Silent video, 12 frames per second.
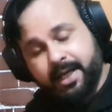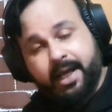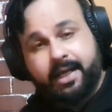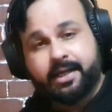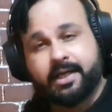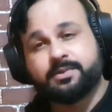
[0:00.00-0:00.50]

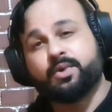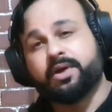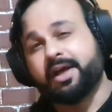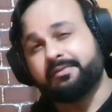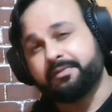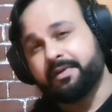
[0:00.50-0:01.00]
And guys,
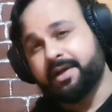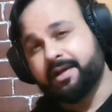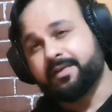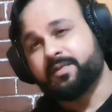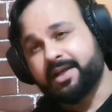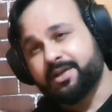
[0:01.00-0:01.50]
what I'm
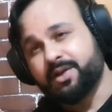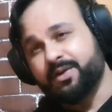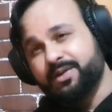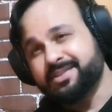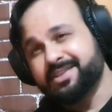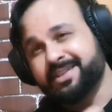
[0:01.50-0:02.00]
wearing right
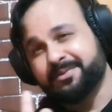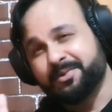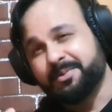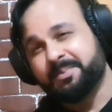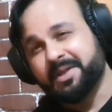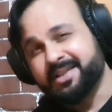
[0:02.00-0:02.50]
now is the
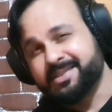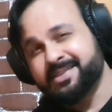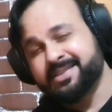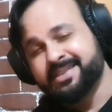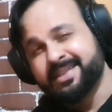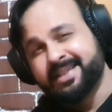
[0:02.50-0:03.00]

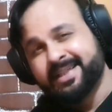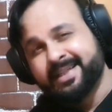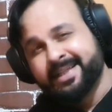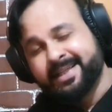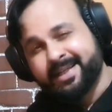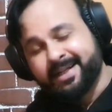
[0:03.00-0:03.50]
OnePlus
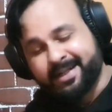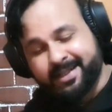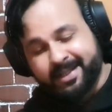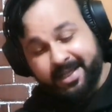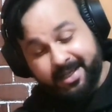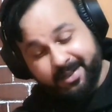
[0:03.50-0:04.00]

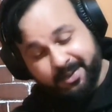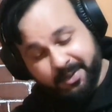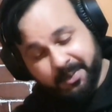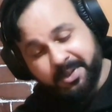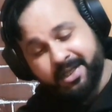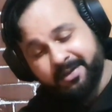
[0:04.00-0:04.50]

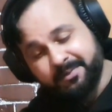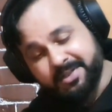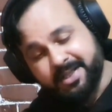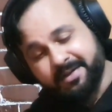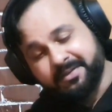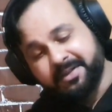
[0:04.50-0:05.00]
hoodie,
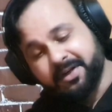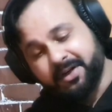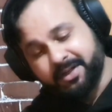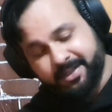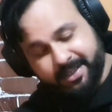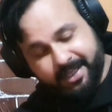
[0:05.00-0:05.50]
which I've
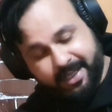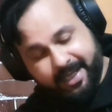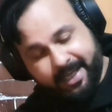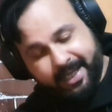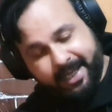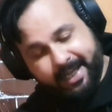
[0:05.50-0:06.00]
got
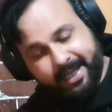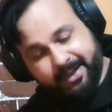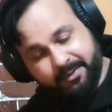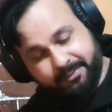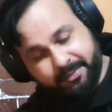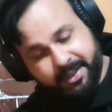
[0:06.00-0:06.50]

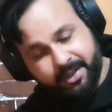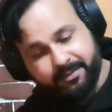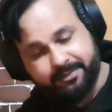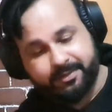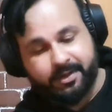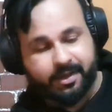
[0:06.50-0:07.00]
free
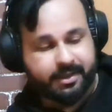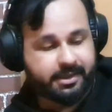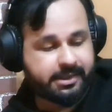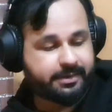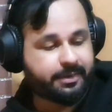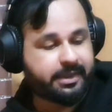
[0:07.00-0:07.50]
of
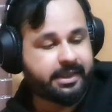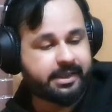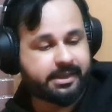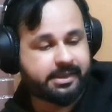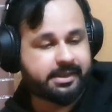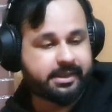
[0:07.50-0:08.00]
cost with
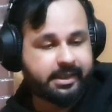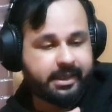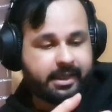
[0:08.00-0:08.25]
this.